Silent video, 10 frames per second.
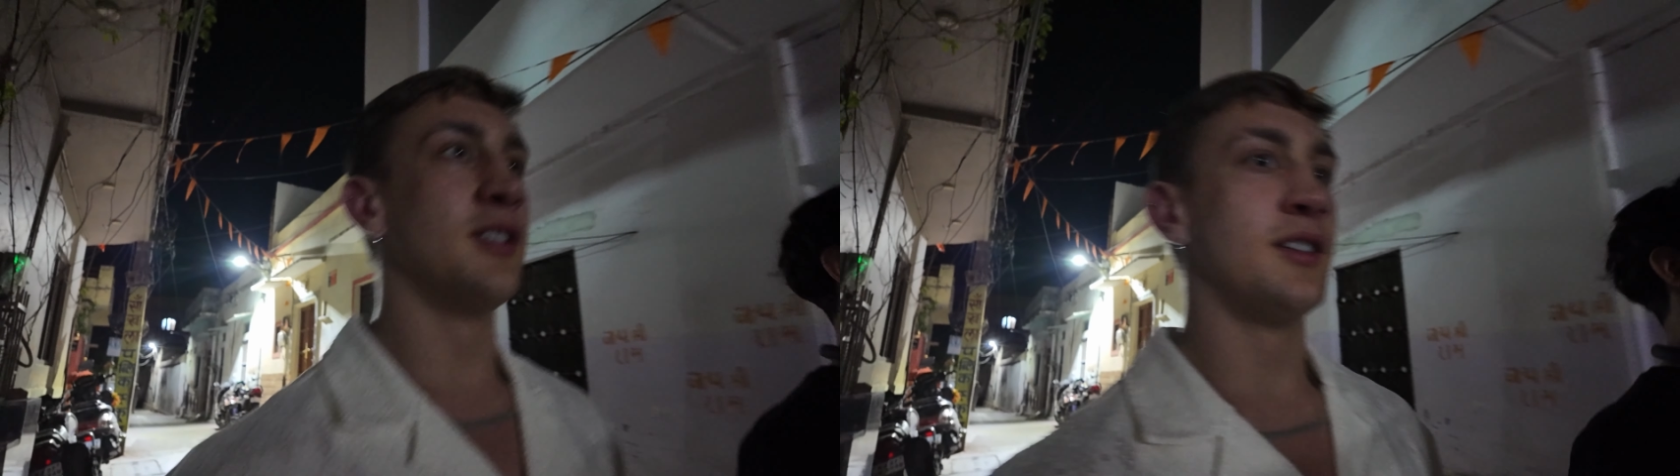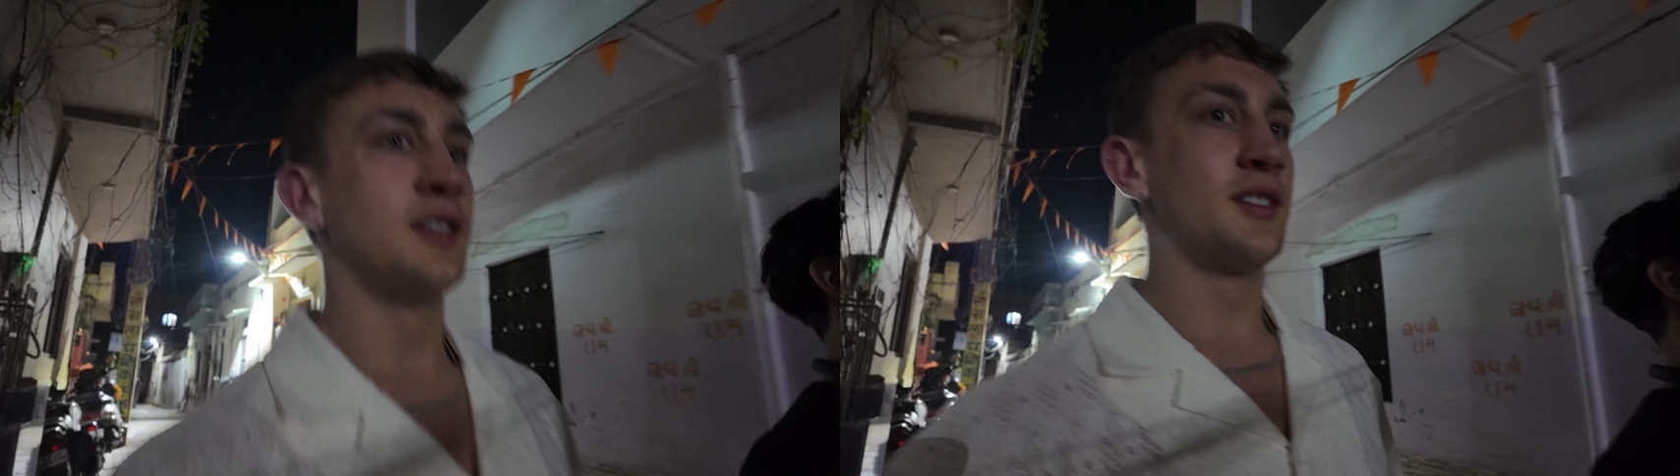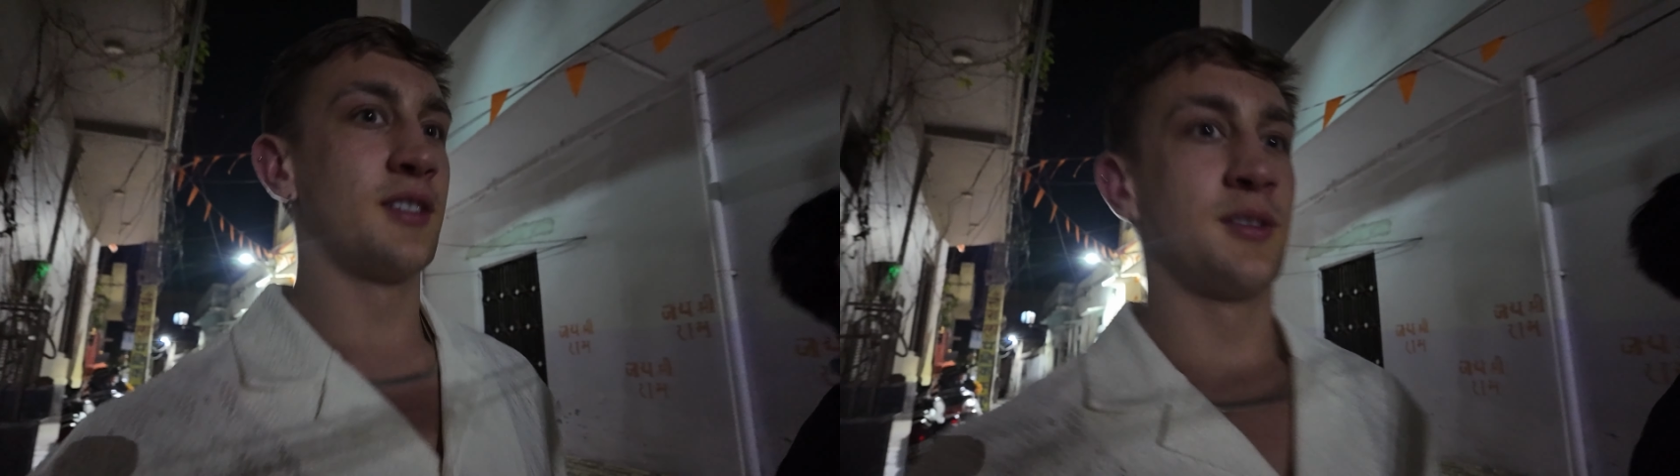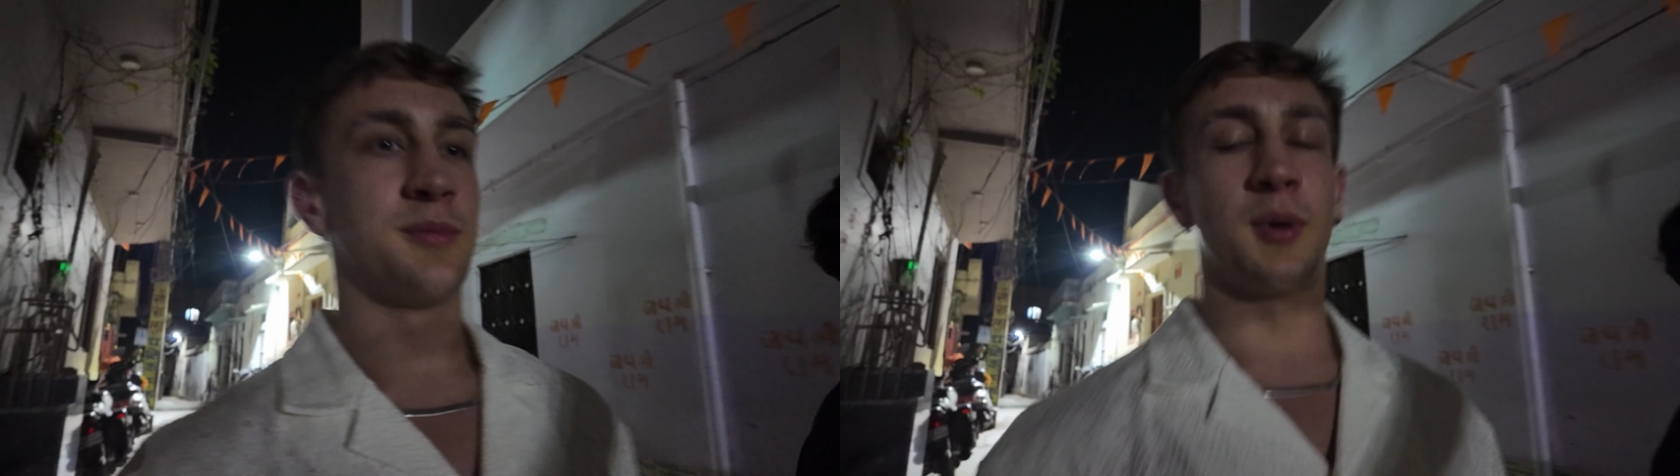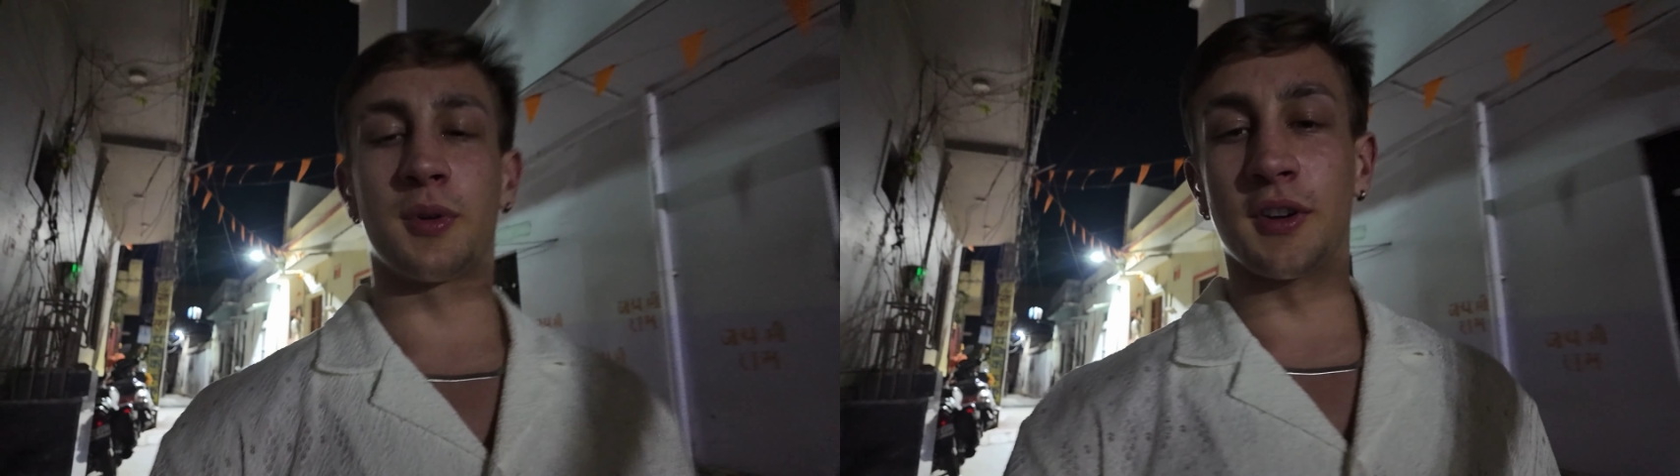
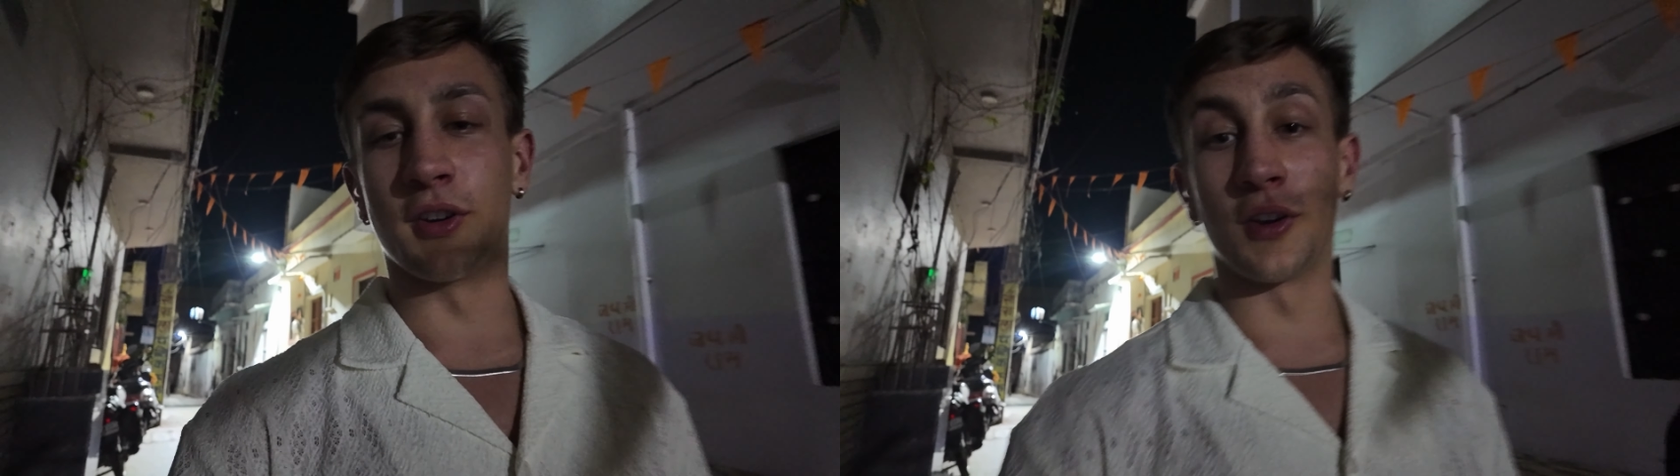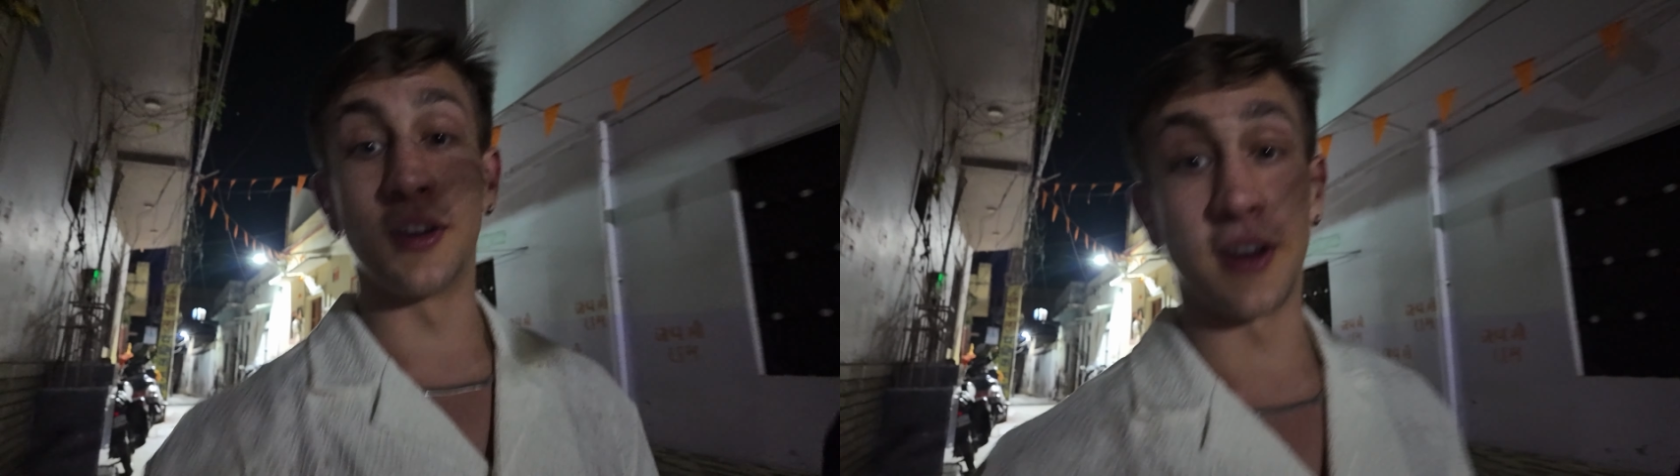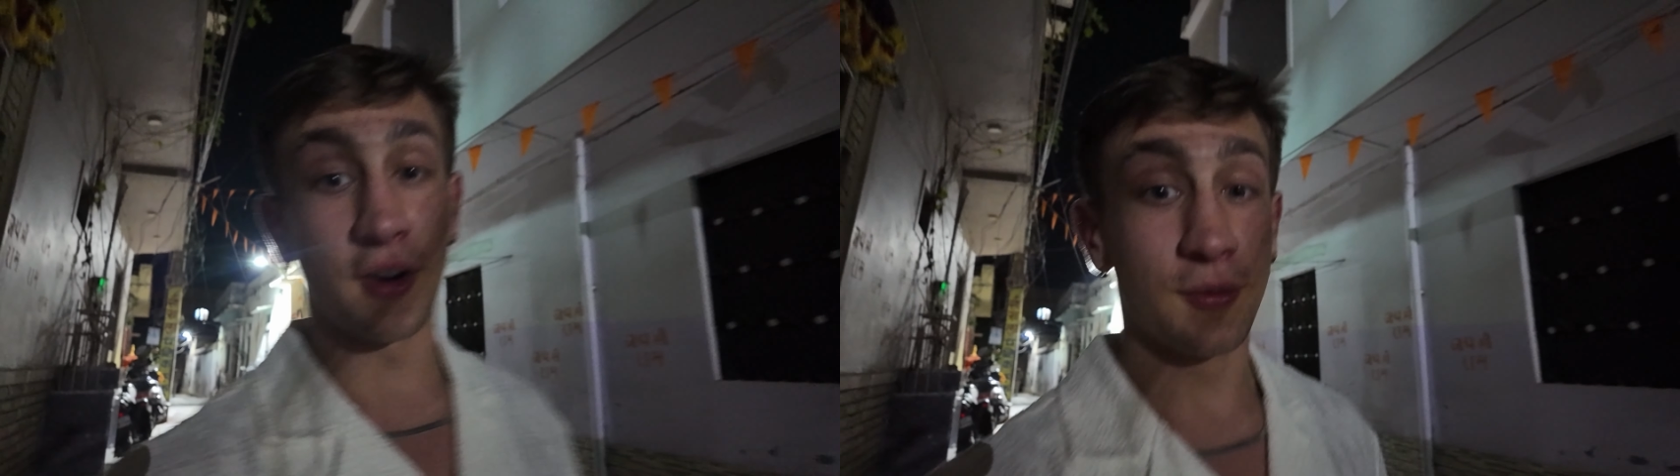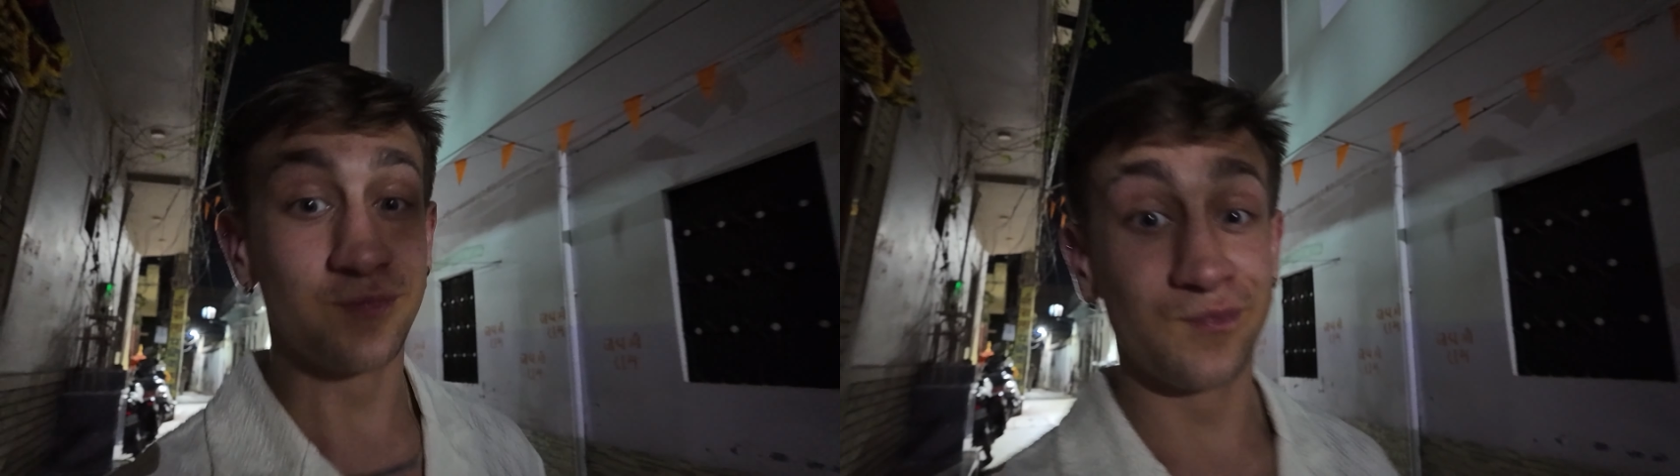But we're gonna go get dinner.